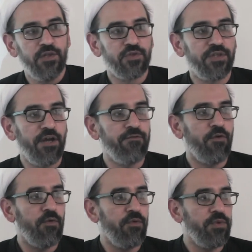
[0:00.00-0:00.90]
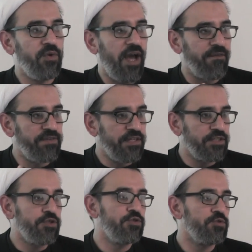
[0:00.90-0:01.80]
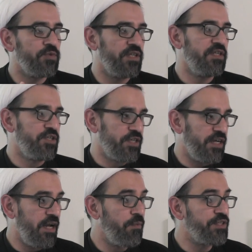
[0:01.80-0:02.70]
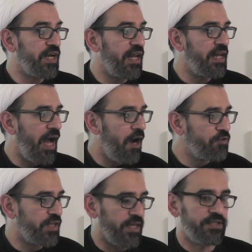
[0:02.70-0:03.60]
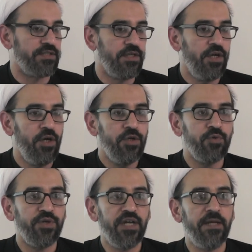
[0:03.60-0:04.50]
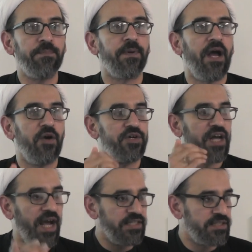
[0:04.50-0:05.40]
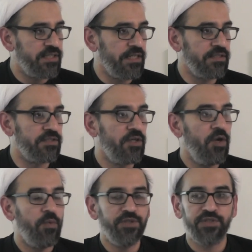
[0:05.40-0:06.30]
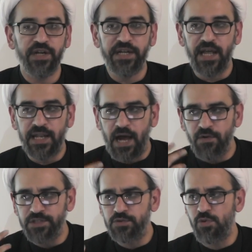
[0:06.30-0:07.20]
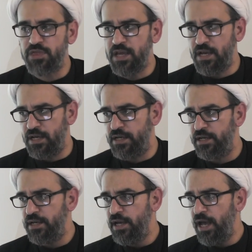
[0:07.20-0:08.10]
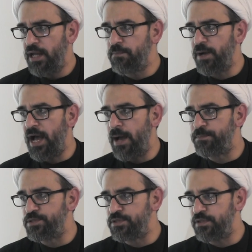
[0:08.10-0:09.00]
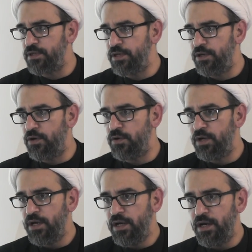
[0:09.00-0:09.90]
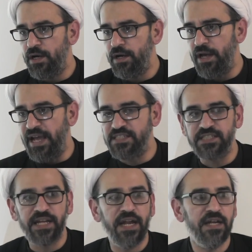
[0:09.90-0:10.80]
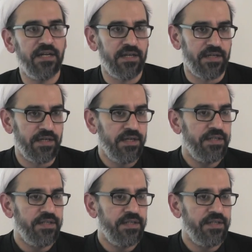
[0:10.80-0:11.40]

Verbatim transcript: So, therefore, you have these issues within the Sharia which allows us to really prioritize things, which really allow us to think and perhaps, you know, uh, extend